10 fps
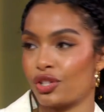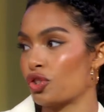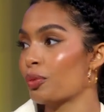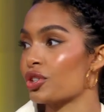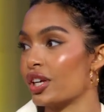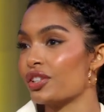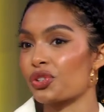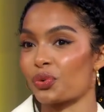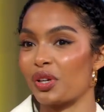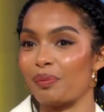so much
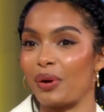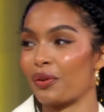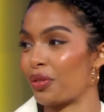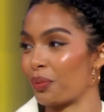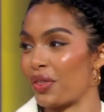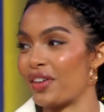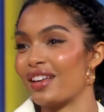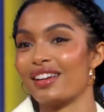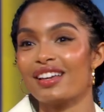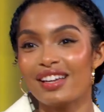history, both
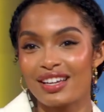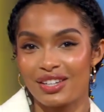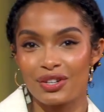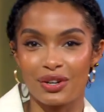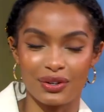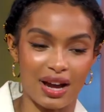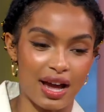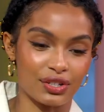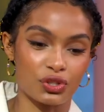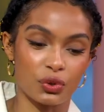within, you know,
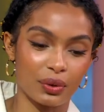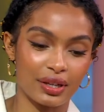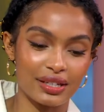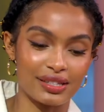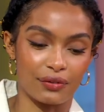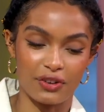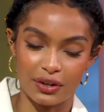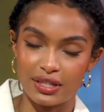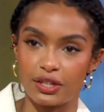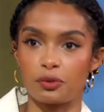uh, stories and
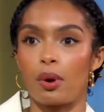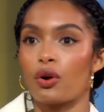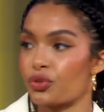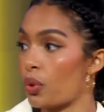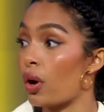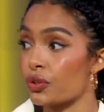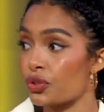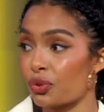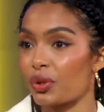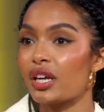fairy tales, but also on
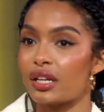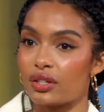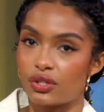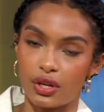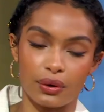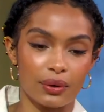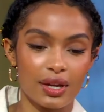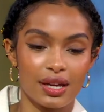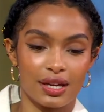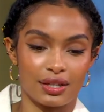screen. And so
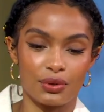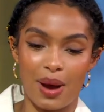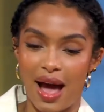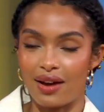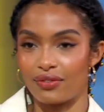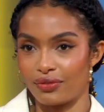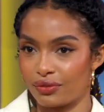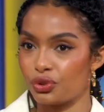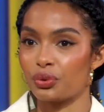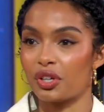you have
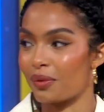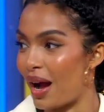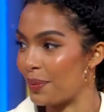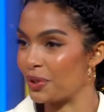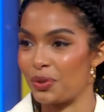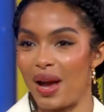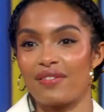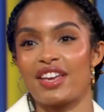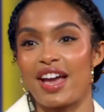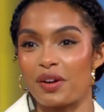Julia Roberts, you
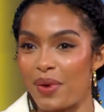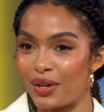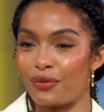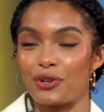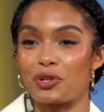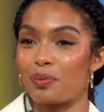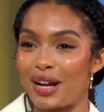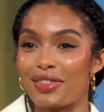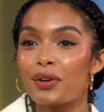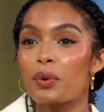have the animated version, but
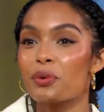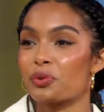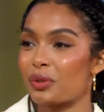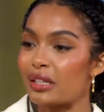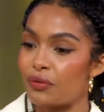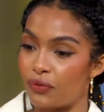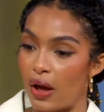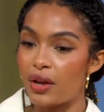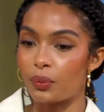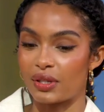I think what was really
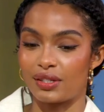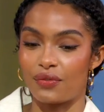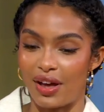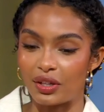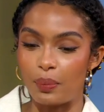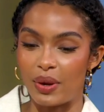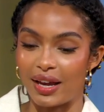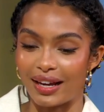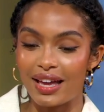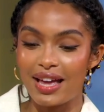fun was
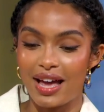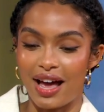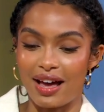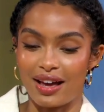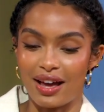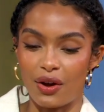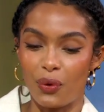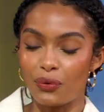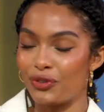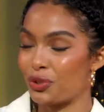developing uh, a
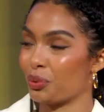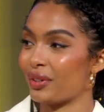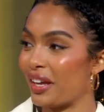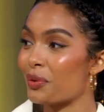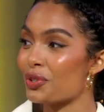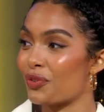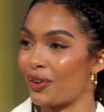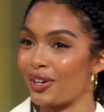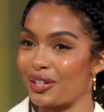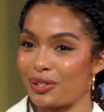whole visual language for
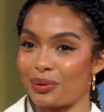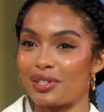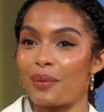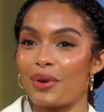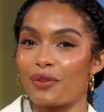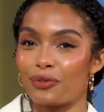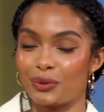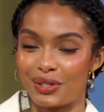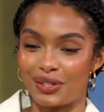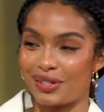her. And so some
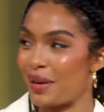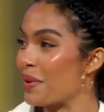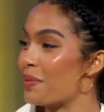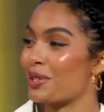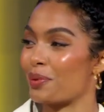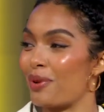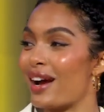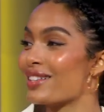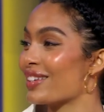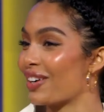influences that may be
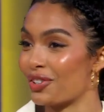surprising are